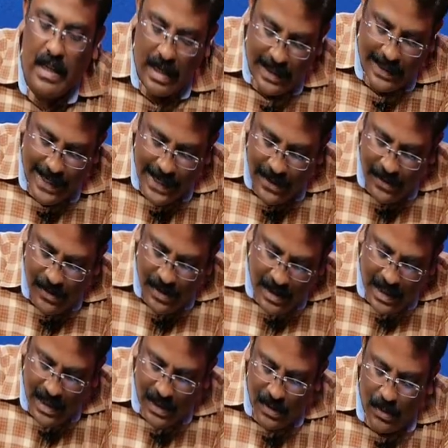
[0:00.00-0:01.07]
and A to C
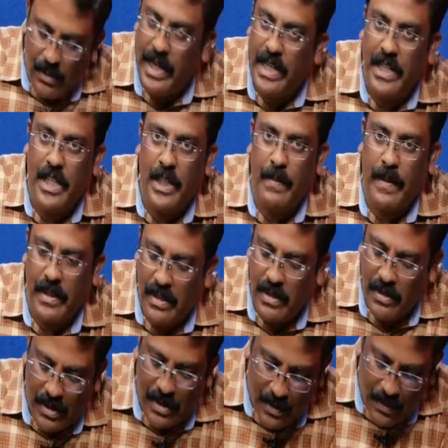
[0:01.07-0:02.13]
there is no edges
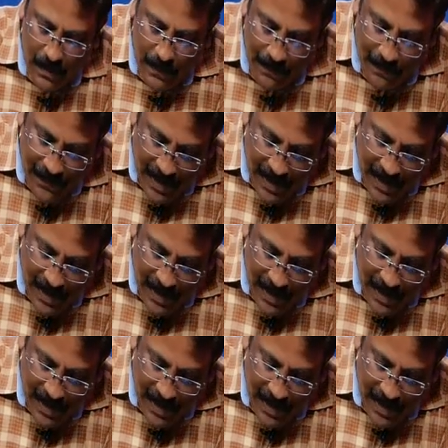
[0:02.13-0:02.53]
present, 0,